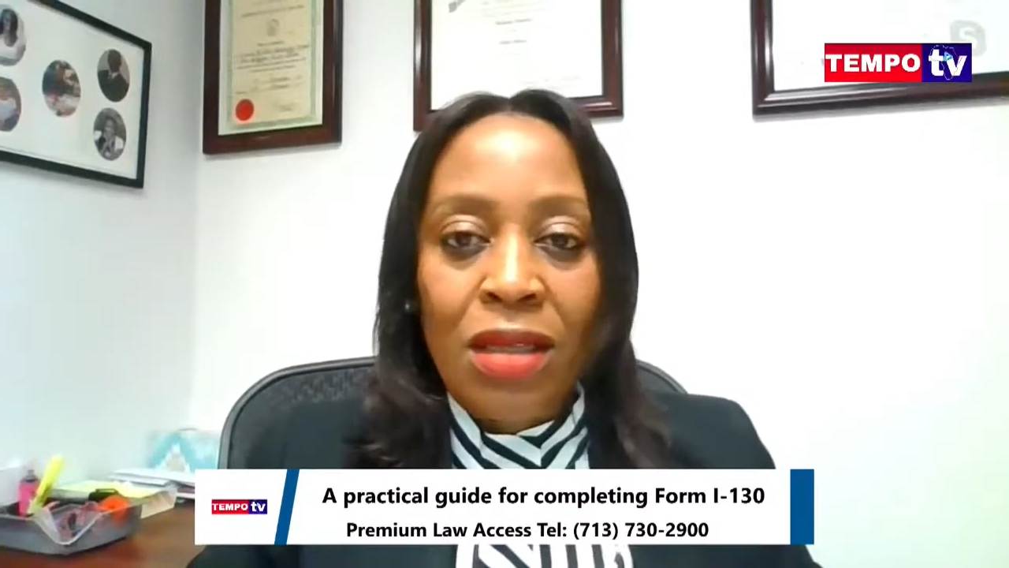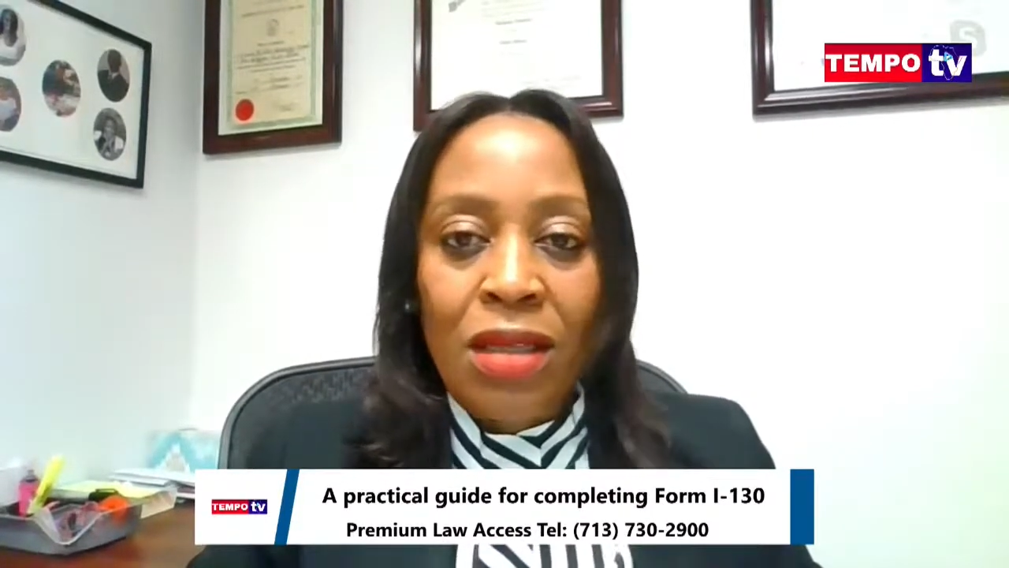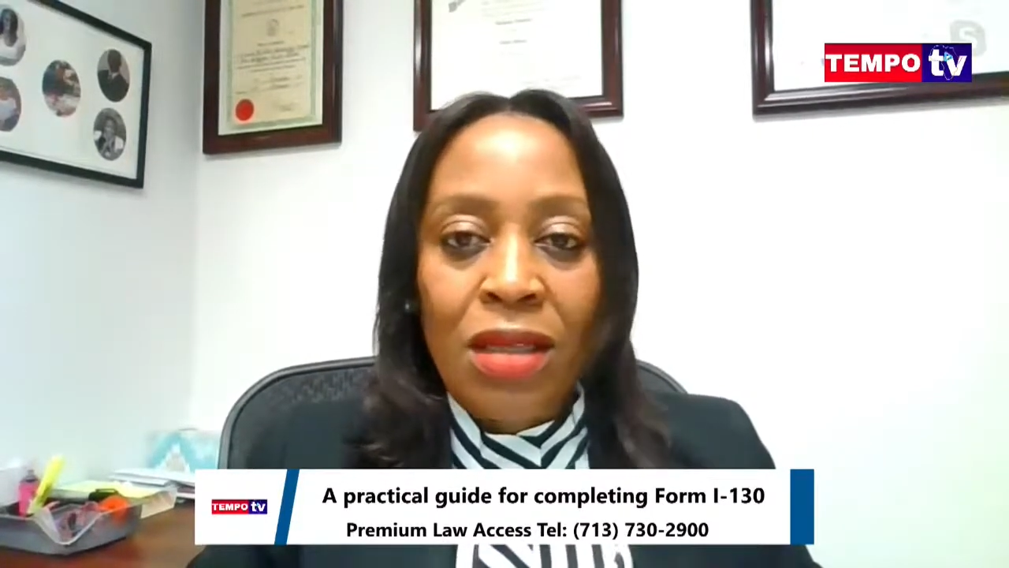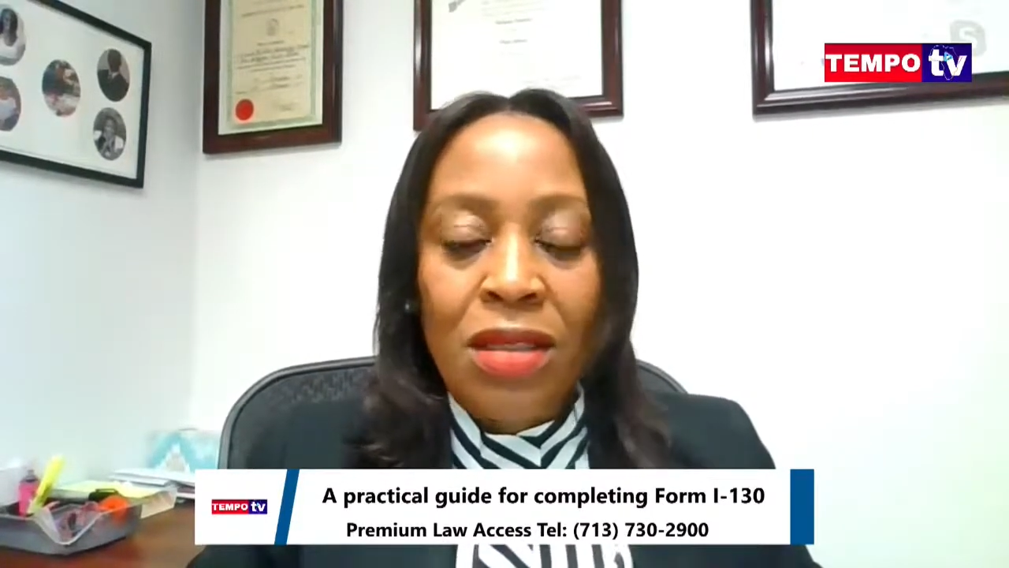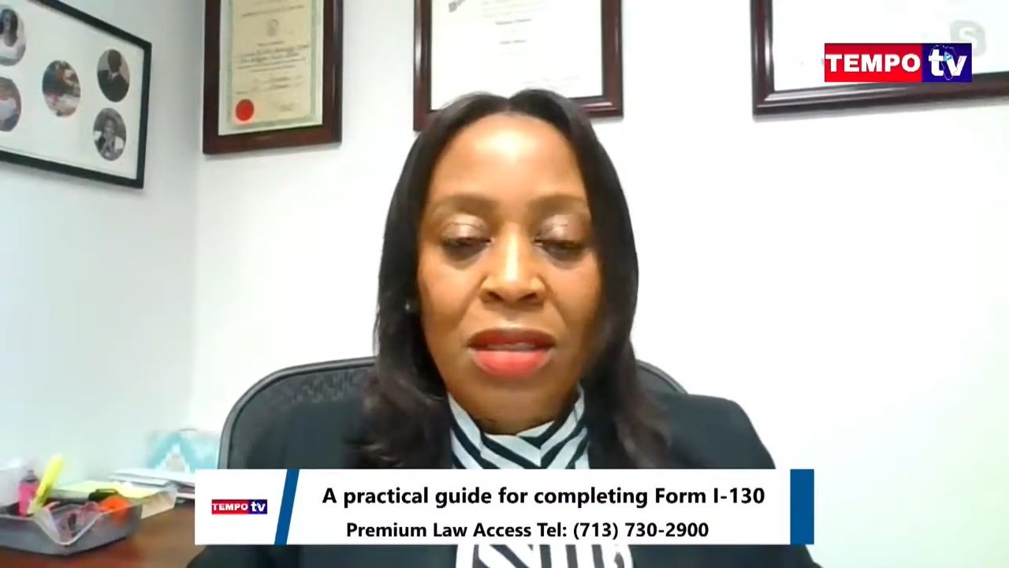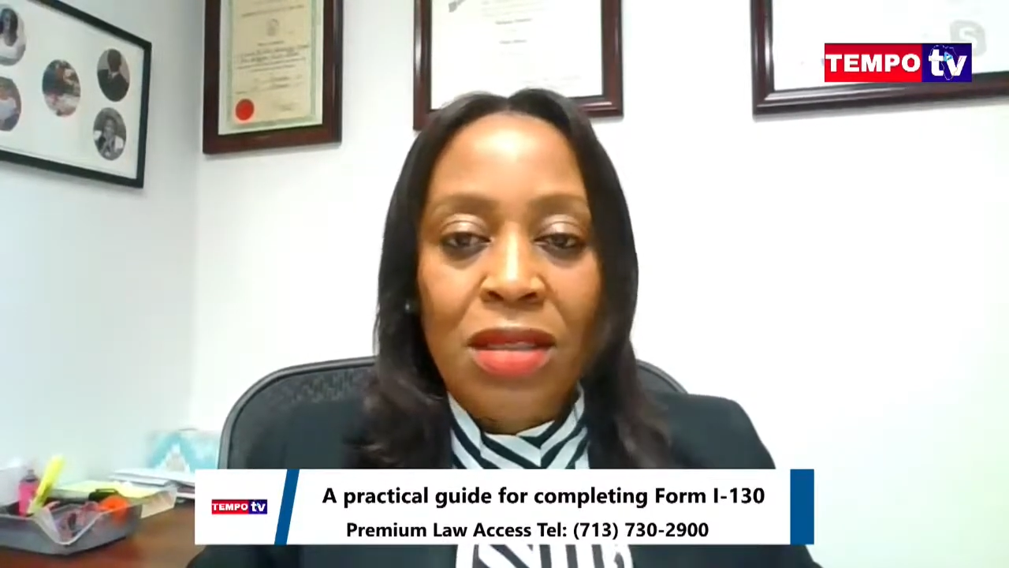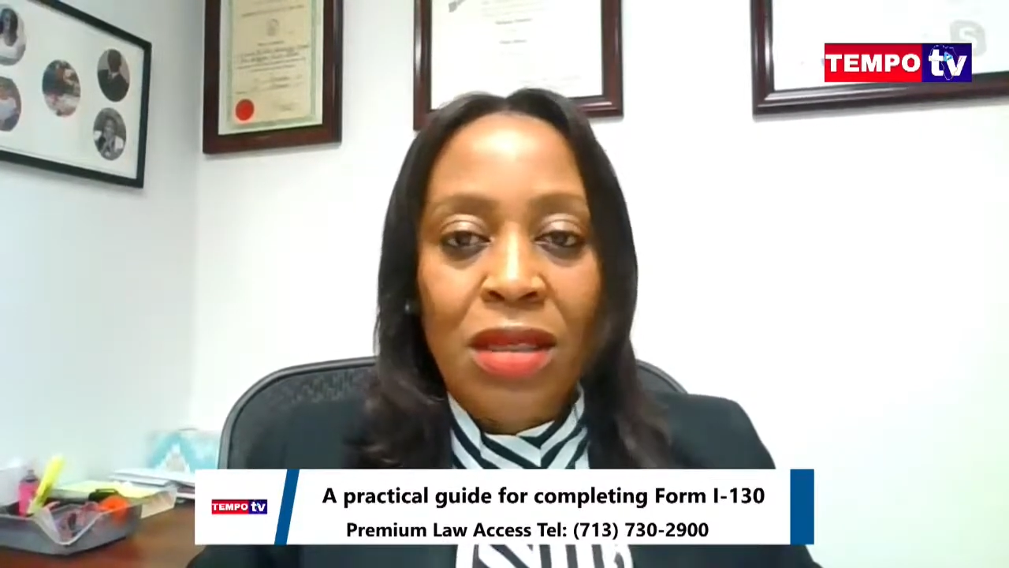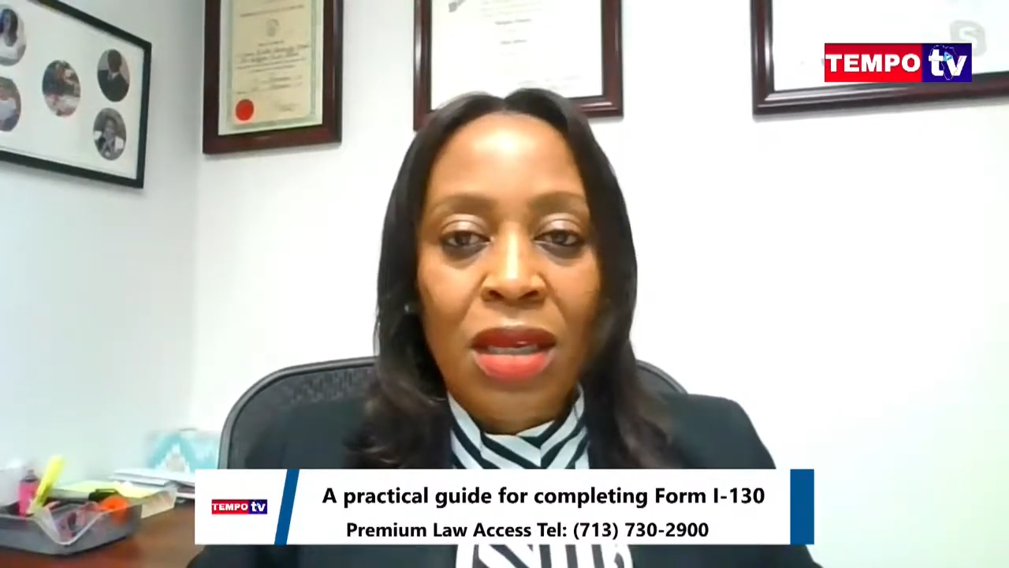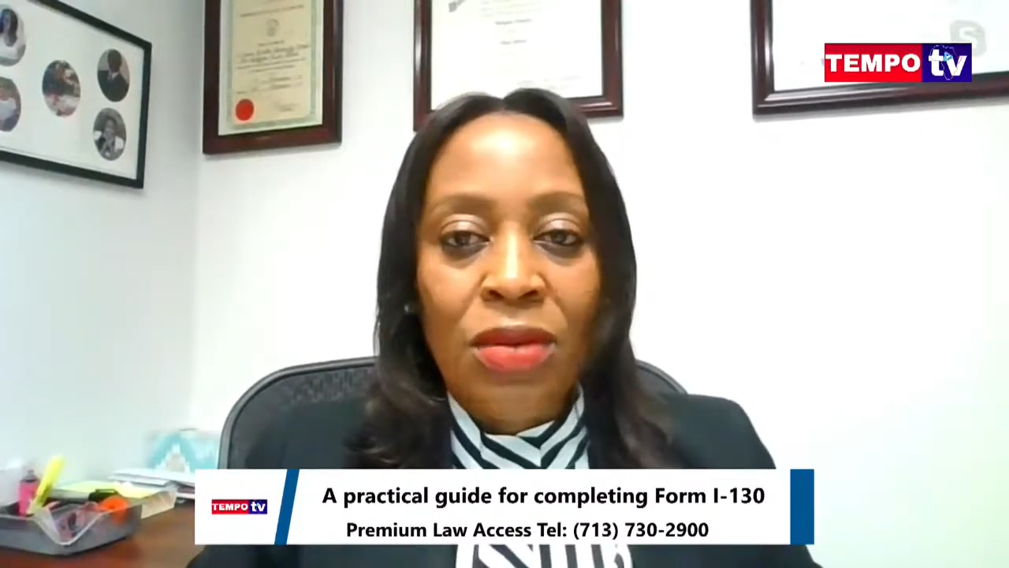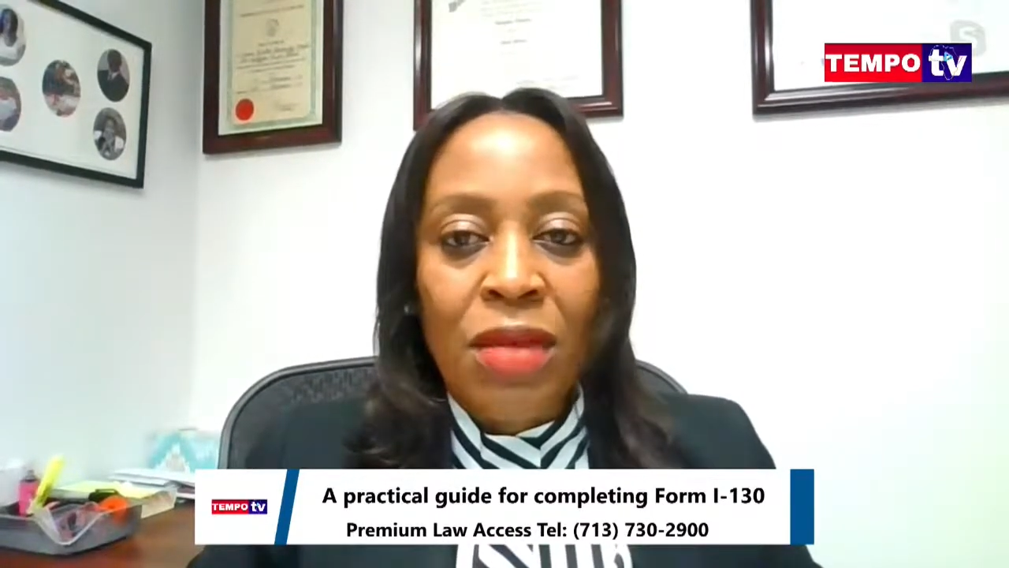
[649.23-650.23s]

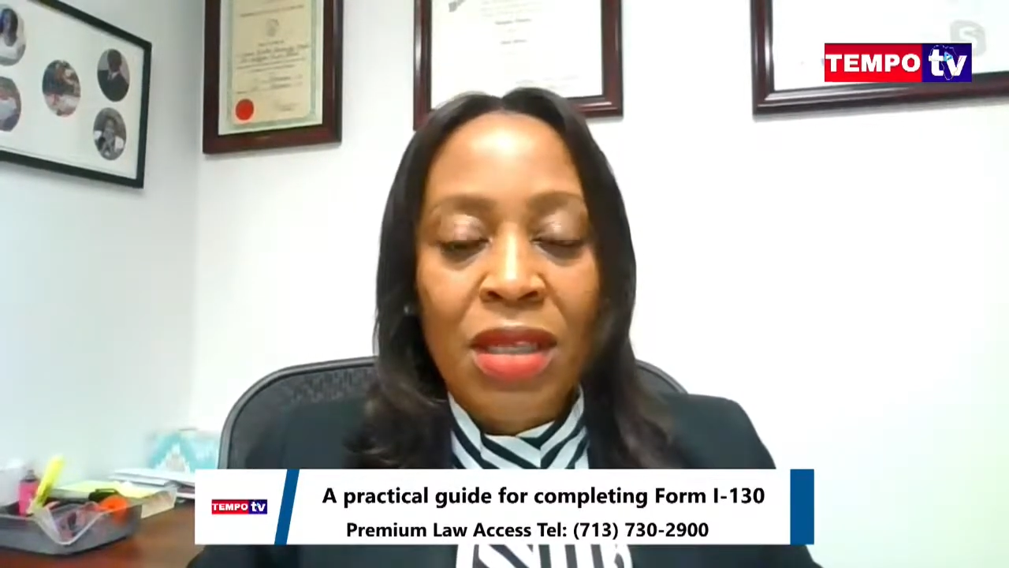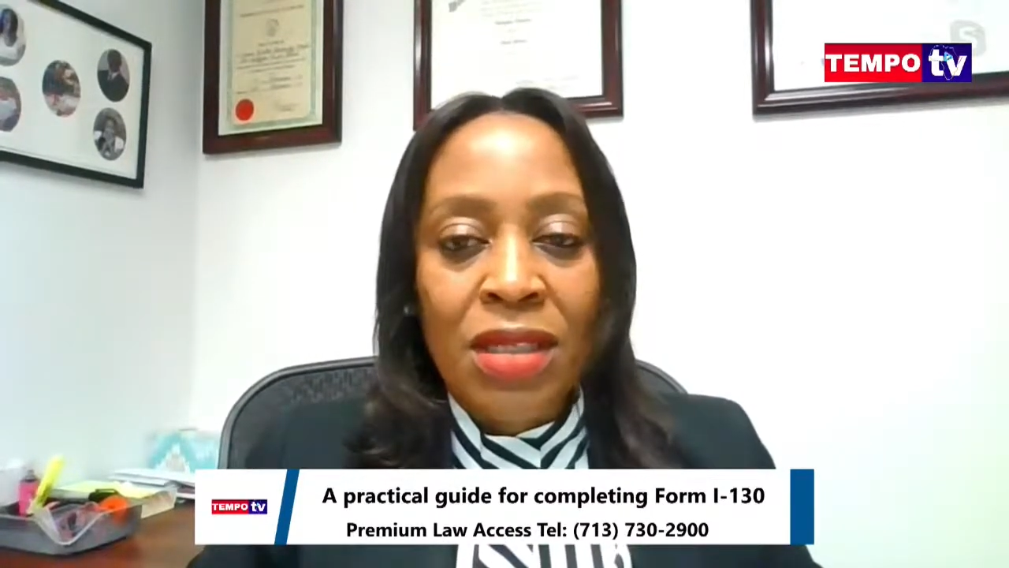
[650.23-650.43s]
yes, it will